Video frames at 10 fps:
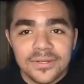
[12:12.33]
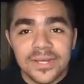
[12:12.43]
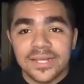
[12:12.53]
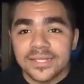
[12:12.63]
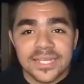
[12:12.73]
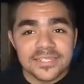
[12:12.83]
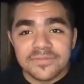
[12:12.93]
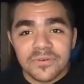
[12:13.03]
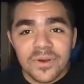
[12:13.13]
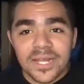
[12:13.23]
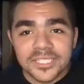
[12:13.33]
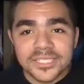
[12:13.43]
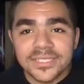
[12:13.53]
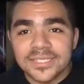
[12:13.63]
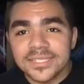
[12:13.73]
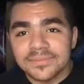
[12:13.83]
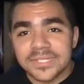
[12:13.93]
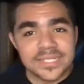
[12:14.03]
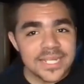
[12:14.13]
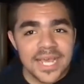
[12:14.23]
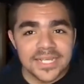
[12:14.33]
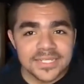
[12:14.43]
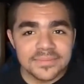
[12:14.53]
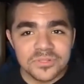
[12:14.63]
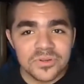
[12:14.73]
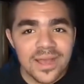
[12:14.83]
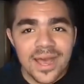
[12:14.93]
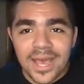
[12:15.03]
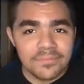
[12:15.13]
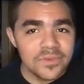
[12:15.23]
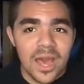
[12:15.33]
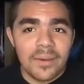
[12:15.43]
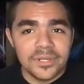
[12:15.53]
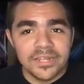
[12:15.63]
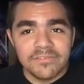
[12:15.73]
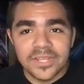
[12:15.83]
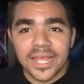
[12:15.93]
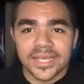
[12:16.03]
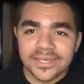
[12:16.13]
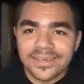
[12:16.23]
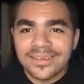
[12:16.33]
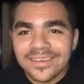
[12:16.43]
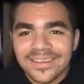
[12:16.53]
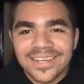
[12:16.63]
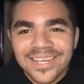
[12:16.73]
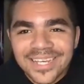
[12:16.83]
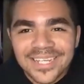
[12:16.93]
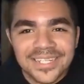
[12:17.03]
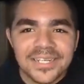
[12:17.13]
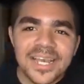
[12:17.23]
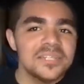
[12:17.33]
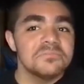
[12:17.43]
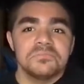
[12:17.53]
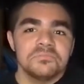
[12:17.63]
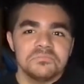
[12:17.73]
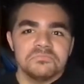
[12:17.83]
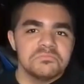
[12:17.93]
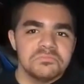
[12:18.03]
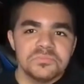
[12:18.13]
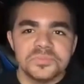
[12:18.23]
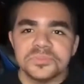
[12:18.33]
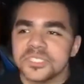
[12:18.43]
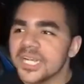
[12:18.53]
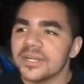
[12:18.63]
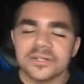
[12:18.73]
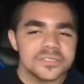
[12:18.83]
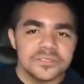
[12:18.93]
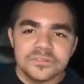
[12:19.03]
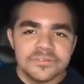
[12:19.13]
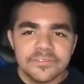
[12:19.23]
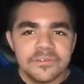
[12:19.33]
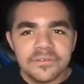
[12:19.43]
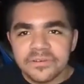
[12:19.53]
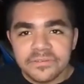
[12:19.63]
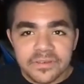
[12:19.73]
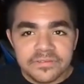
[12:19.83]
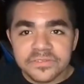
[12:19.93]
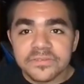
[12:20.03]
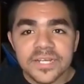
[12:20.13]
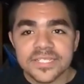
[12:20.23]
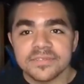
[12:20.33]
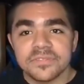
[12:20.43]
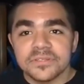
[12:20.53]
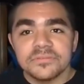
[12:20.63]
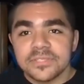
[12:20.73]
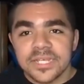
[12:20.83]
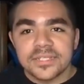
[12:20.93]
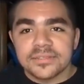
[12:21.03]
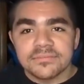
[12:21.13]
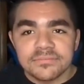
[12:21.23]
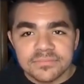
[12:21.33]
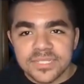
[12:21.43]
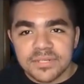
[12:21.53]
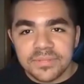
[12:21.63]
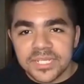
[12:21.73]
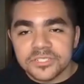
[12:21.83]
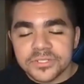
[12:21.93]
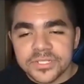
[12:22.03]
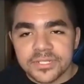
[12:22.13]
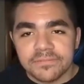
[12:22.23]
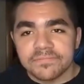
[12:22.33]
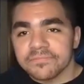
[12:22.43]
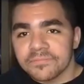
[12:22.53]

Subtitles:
Well, thanks for watching. Please like, subscribe, comment if you'd like. And share to a few of your friends if you think they'd be interested.